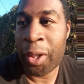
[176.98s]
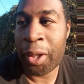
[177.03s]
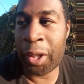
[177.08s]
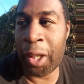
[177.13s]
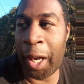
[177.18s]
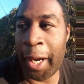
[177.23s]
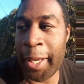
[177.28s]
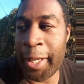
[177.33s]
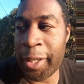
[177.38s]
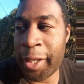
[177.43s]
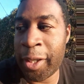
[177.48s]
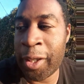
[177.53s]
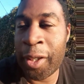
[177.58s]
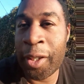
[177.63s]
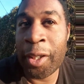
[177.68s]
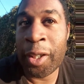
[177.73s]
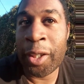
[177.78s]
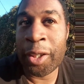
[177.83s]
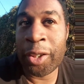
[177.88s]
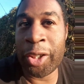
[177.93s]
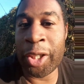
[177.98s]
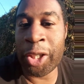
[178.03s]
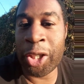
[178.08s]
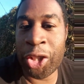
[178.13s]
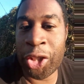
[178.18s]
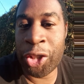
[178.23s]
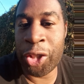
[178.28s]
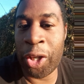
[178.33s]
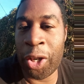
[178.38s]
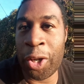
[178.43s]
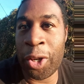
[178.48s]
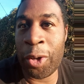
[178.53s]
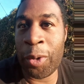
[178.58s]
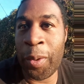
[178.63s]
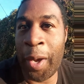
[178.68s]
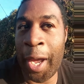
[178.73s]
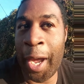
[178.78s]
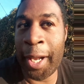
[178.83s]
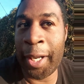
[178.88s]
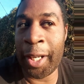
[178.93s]
Like, this show
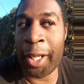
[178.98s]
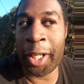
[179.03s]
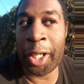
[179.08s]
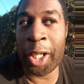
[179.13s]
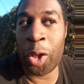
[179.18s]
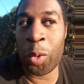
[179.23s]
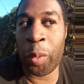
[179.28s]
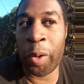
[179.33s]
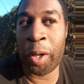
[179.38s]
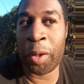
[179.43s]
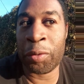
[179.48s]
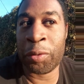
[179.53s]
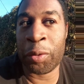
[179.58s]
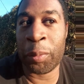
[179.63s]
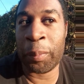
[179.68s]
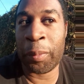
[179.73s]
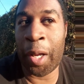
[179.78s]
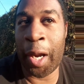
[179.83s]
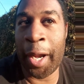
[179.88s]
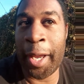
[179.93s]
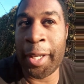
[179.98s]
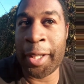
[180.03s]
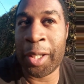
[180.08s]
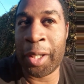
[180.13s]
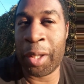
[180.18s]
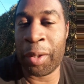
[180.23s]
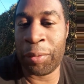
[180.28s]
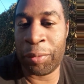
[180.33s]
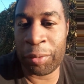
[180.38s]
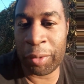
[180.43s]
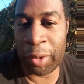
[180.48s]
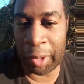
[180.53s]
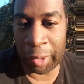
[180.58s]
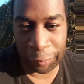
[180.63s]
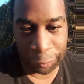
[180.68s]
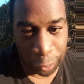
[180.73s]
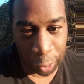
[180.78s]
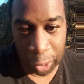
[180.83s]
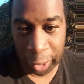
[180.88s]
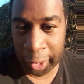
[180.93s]
had anywhere from, like, if
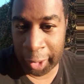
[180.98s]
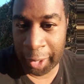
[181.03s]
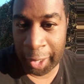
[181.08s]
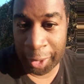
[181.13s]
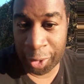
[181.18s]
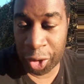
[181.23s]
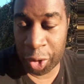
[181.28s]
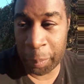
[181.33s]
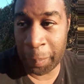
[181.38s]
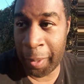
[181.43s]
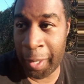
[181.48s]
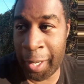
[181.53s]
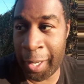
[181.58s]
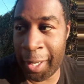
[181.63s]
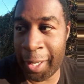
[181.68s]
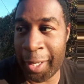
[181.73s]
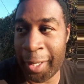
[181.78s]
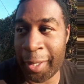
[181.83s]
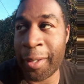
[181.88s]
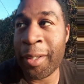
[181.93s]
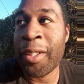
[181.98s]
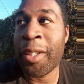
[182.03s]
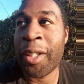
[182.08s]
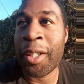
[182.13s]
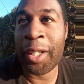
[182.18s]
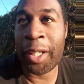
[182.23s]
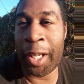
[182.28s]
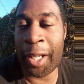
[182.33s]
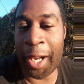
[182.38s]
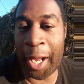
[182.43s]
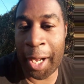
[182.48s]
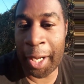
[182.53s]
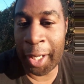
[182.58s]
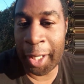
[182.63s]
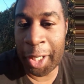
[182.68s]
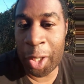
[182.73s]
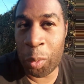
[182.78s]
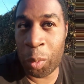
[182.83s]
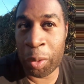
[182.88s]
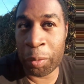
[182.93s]
you're looking at it in Japan, it had
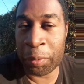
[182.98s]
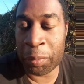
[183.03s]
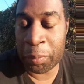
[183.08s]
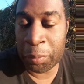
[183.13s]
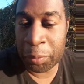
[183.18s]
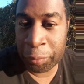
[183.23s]
anywhere from